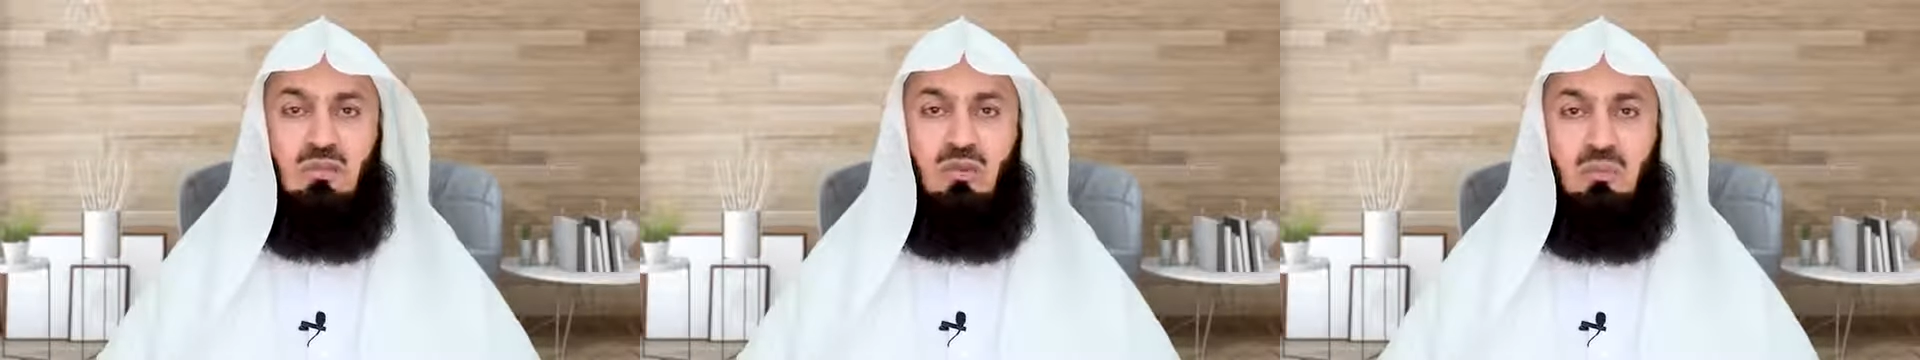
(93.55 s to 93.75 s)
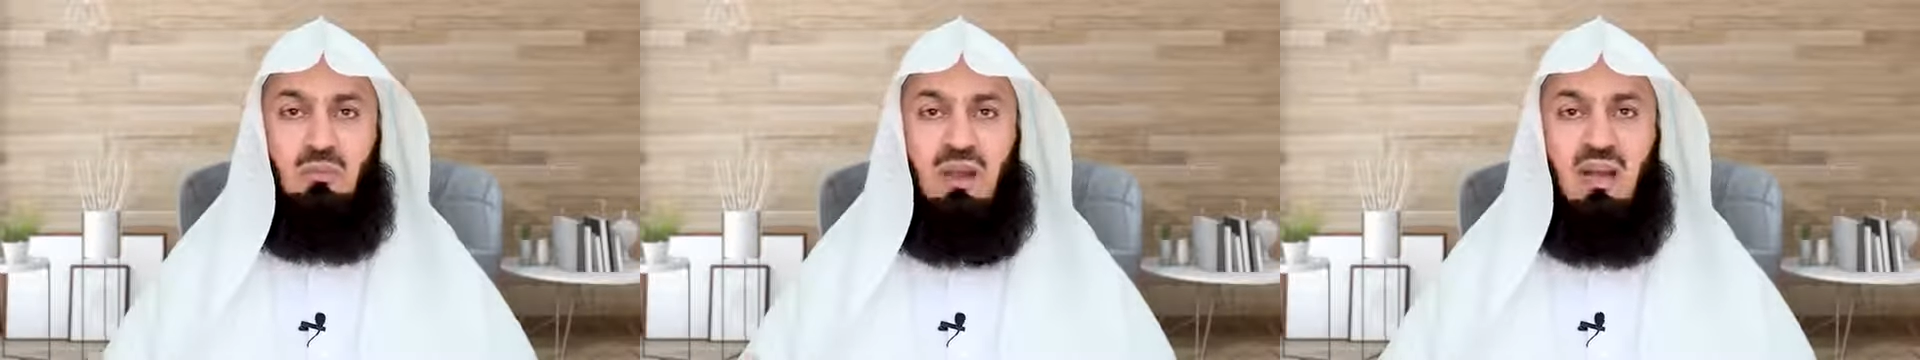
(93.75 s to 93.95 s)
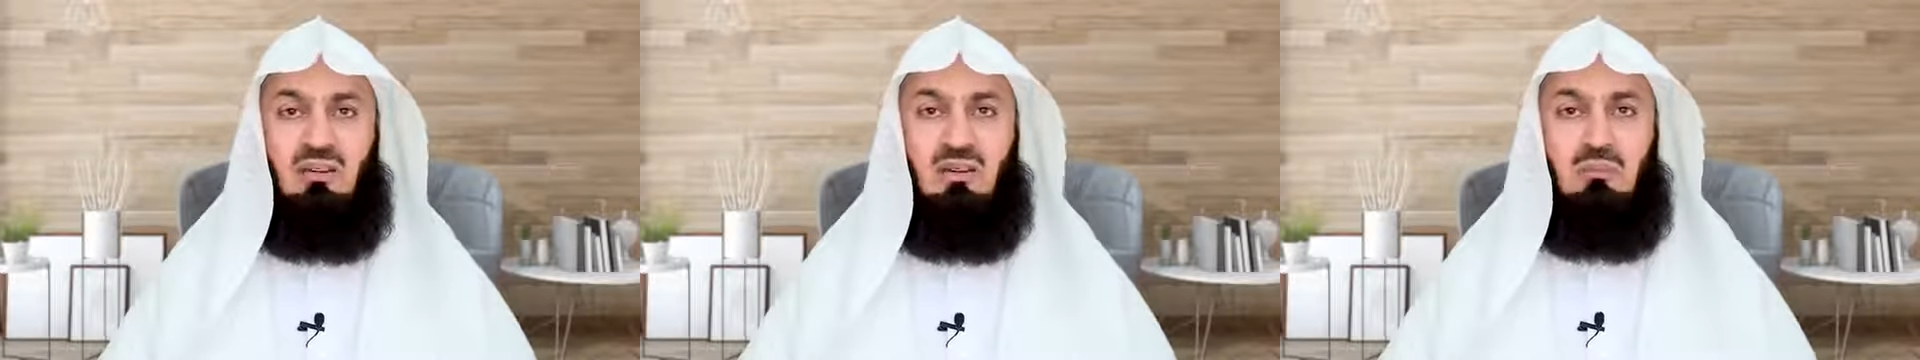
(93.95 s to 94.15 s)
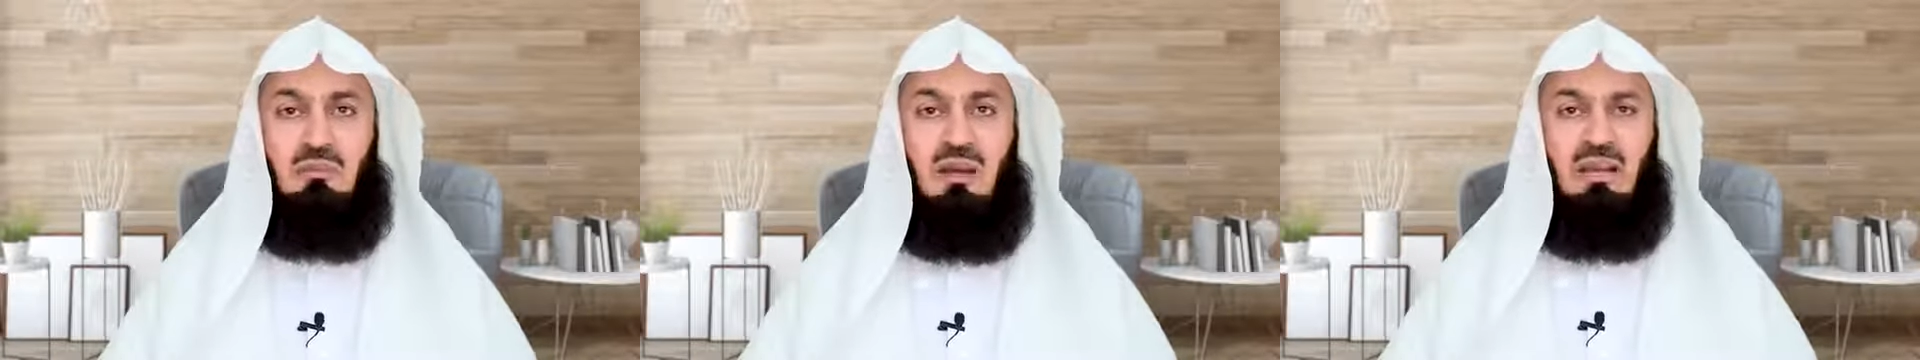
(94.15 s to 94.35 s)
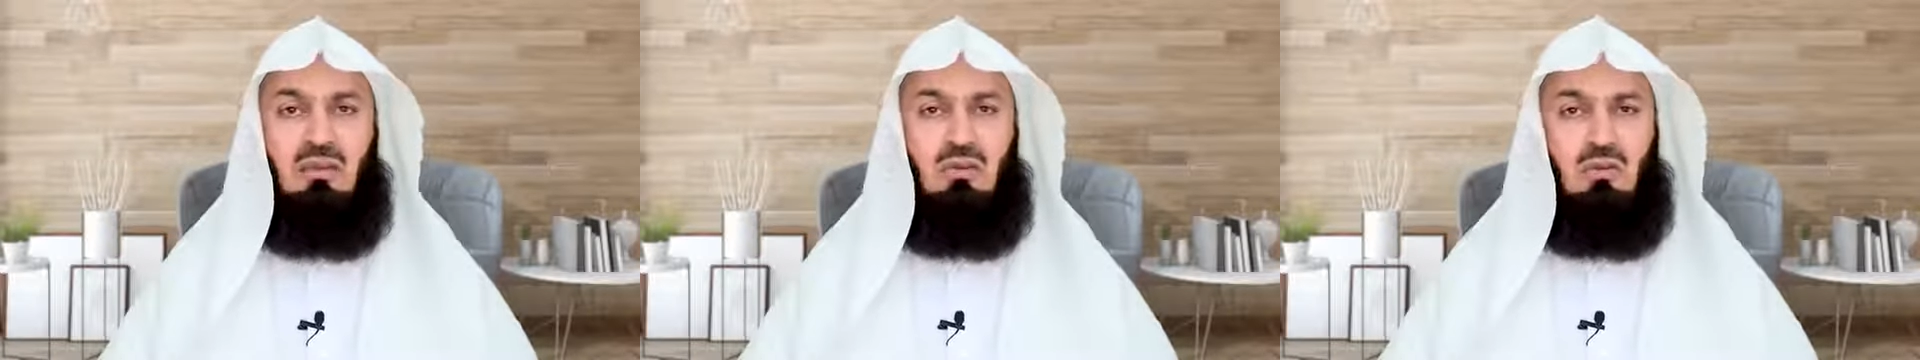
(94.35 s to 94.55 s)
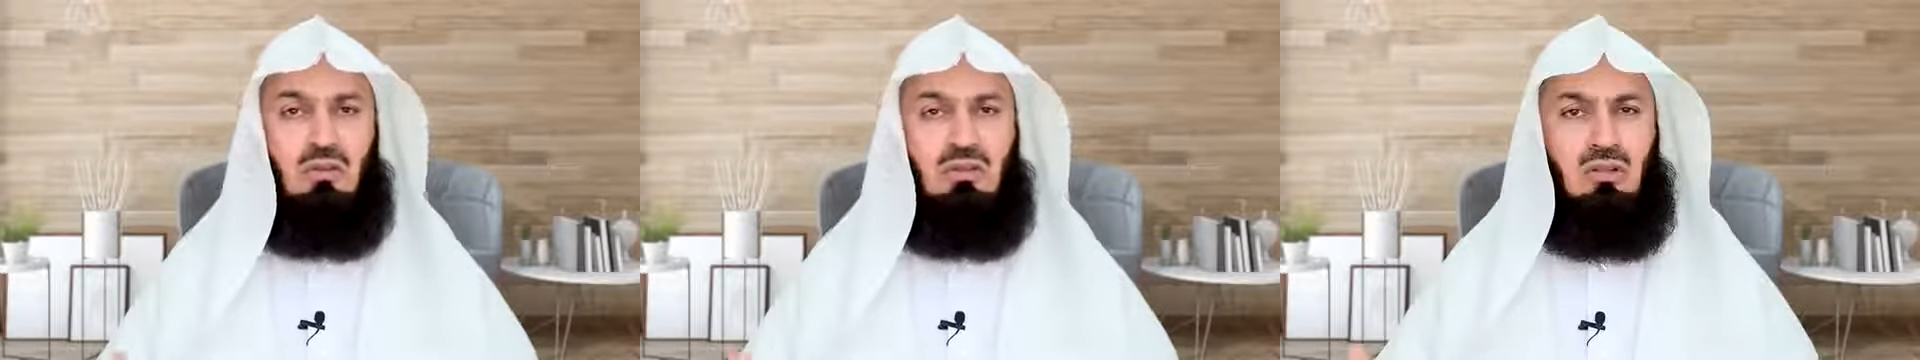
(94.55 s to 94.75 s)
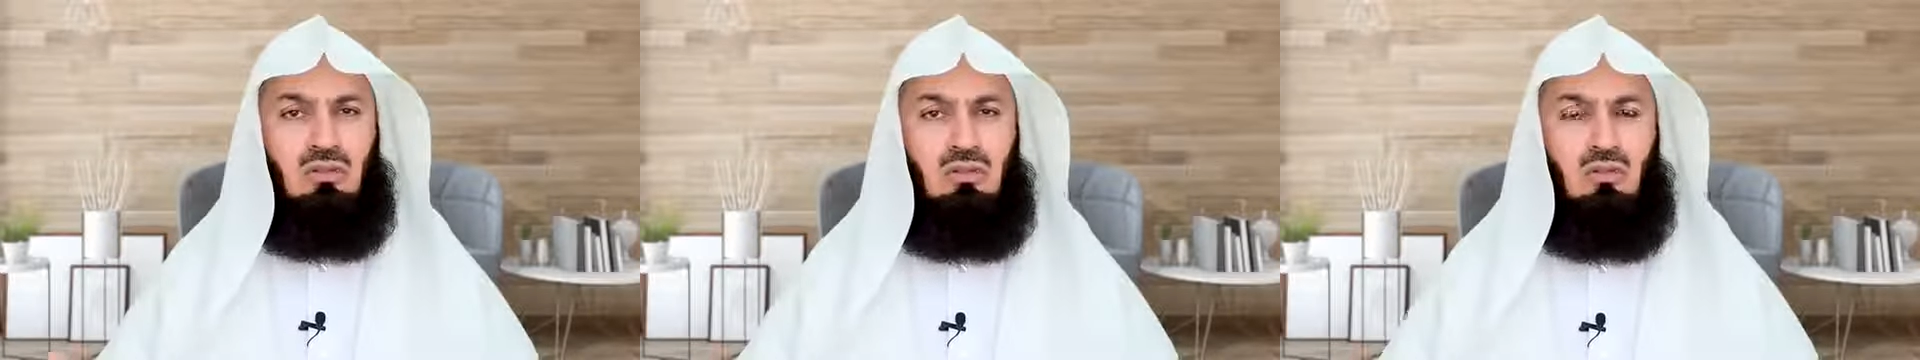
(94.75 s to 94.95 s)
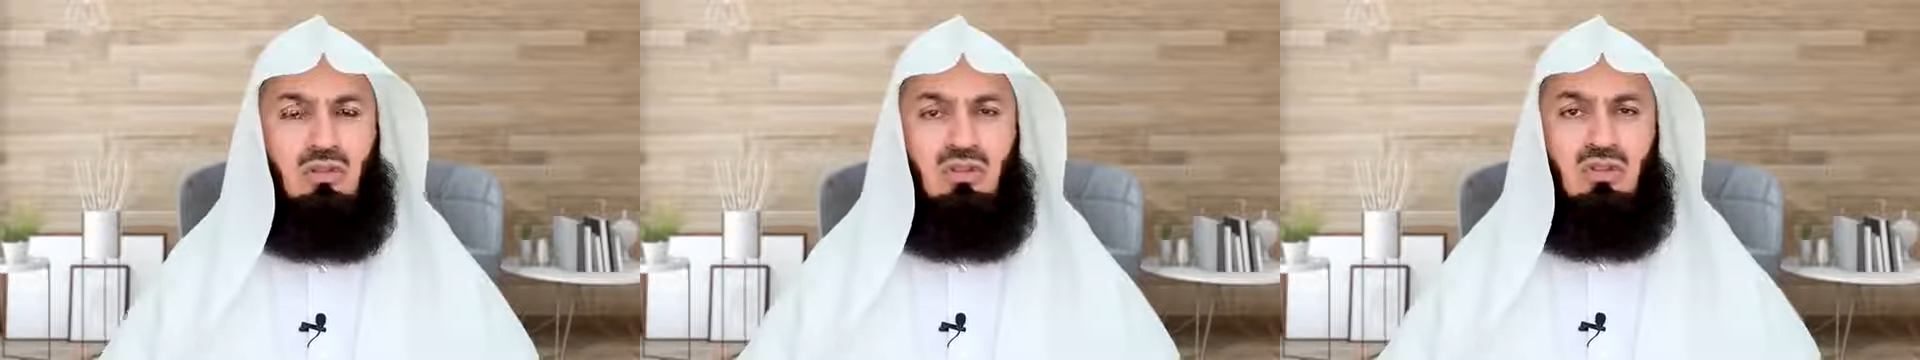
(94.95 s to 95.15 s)
you bear in mind all the
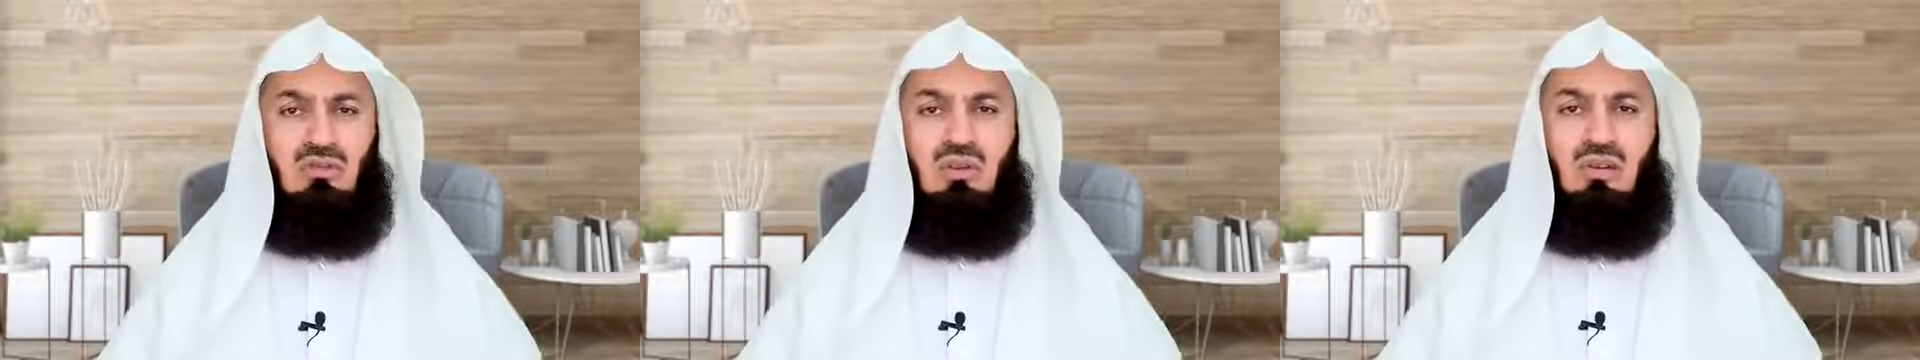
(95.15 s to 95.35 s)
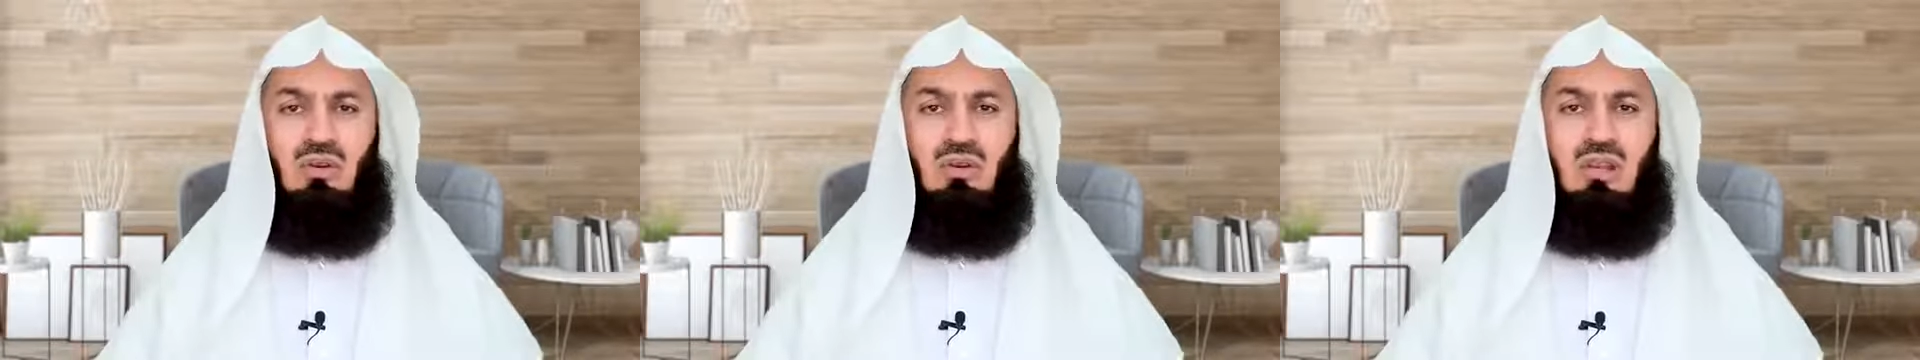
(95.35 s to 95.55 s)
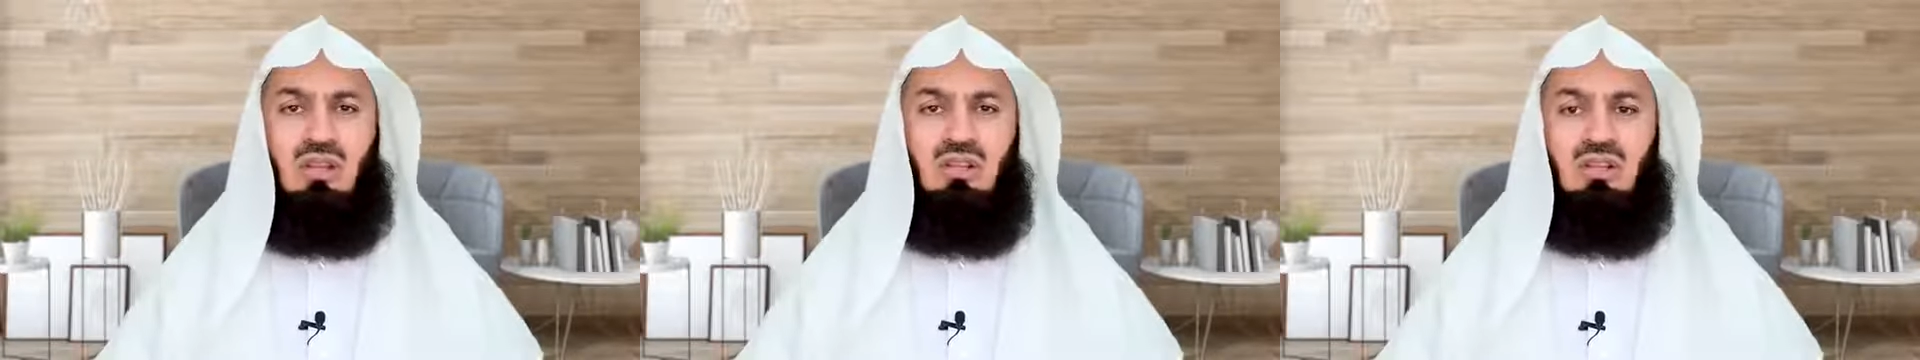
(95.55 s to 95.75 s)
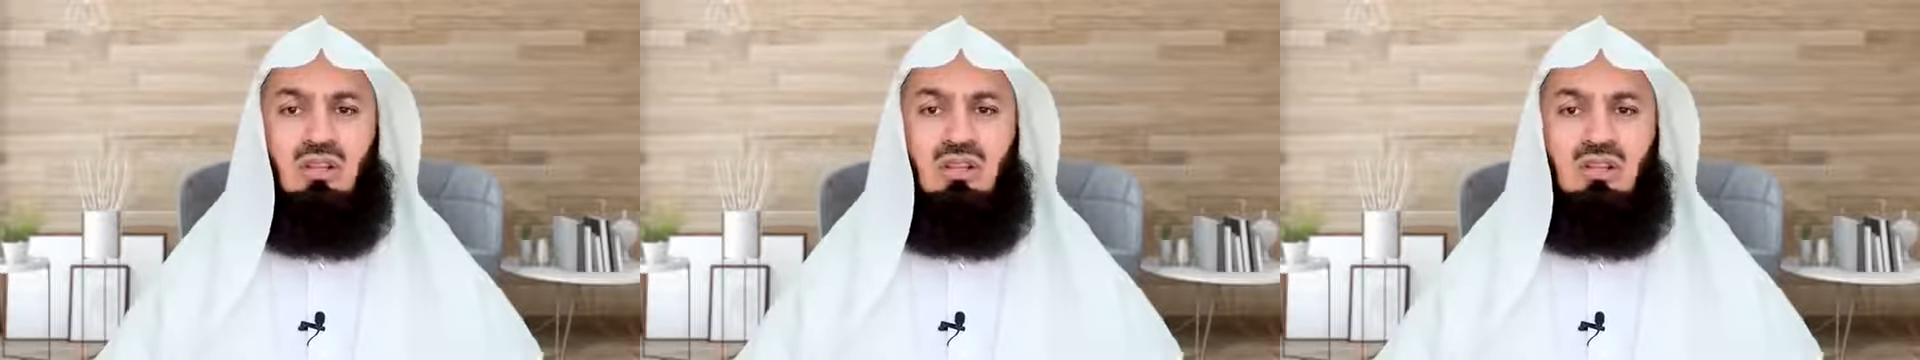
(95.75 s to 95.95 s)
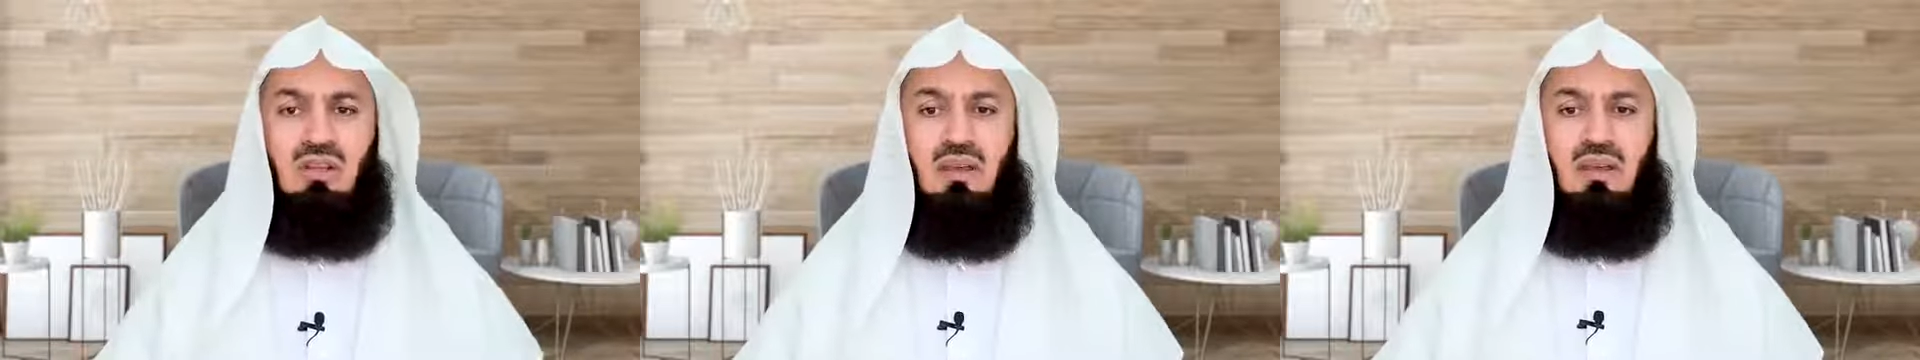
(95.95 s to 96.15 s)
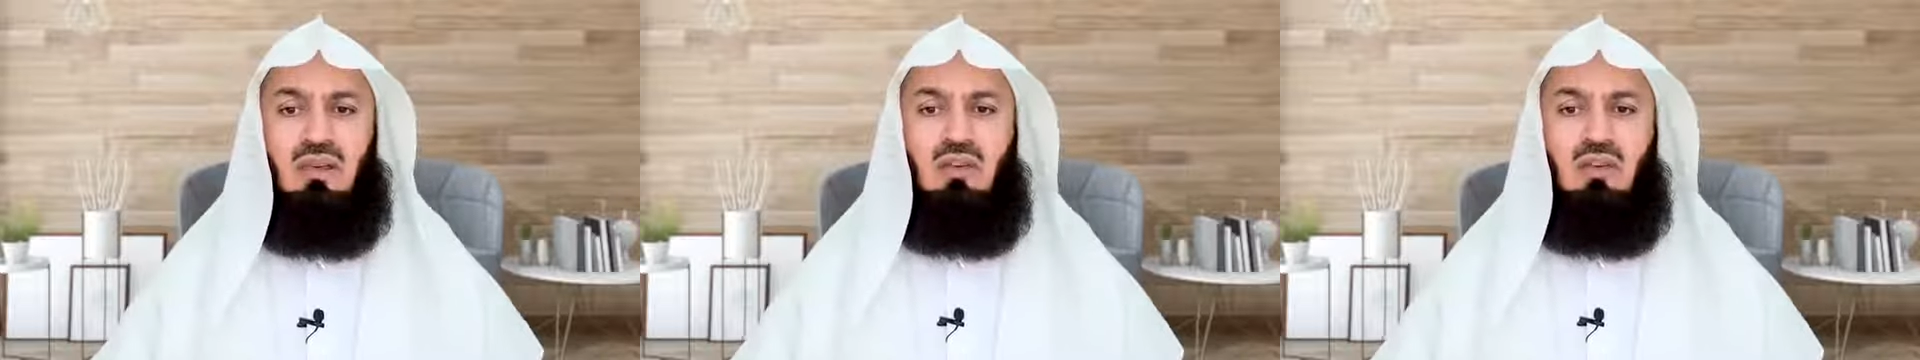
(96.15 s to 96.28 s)
rules and regulations,